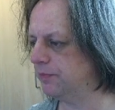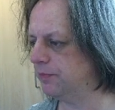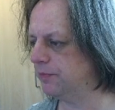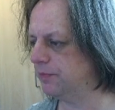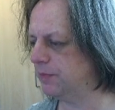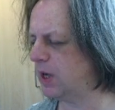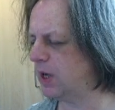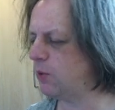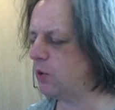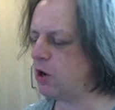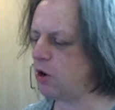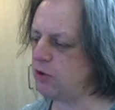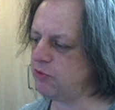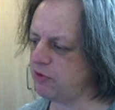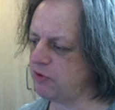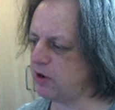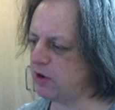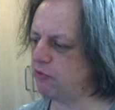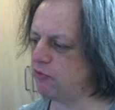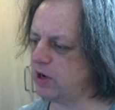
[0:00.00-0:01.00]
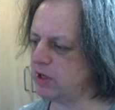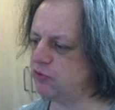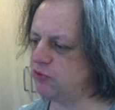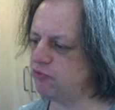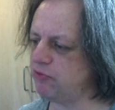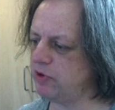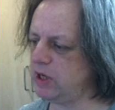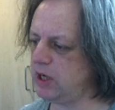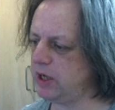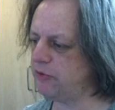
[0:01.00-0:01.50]
Now Conrad writes
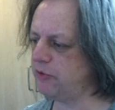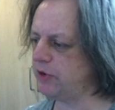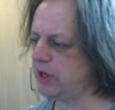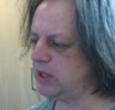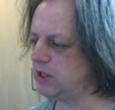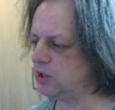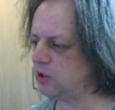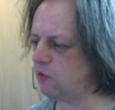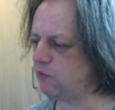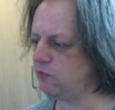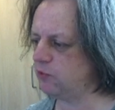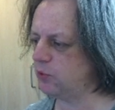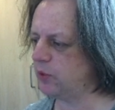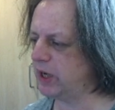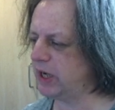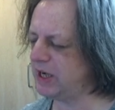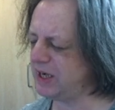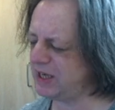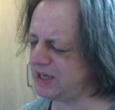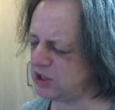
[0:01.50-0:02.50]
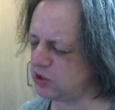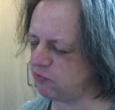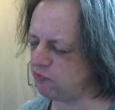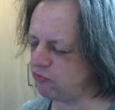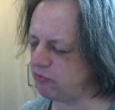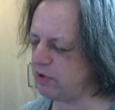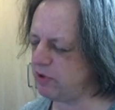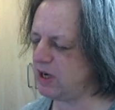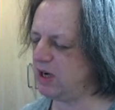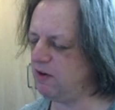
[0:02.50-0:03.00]
really great software, and he's a
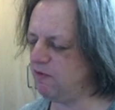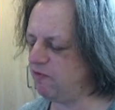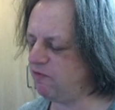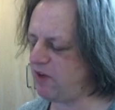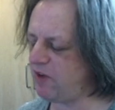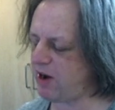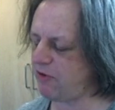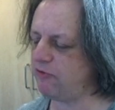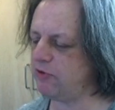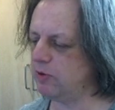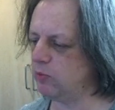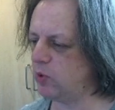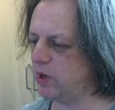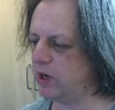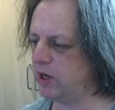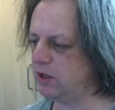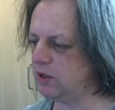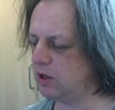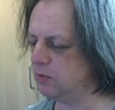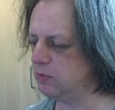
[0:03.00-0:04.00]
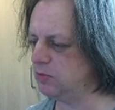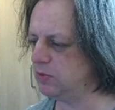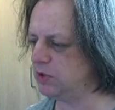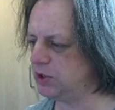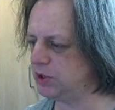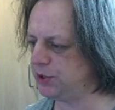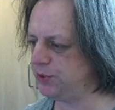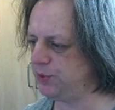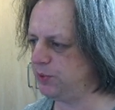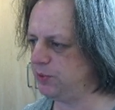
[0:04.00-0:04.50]
real veteran when it
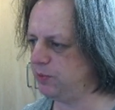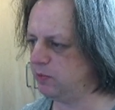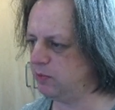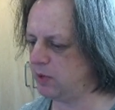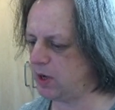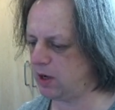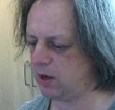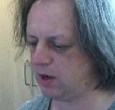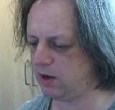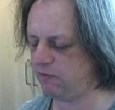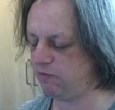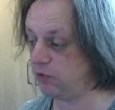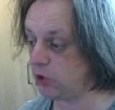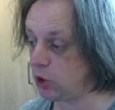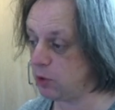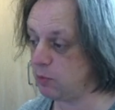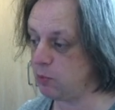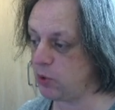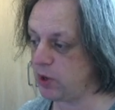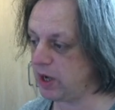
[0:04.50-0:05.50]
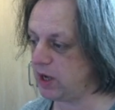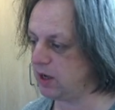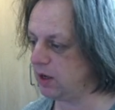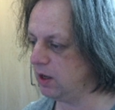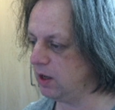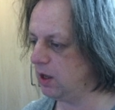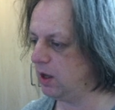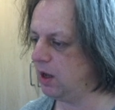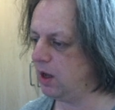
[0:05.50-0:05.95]
comes to firmware,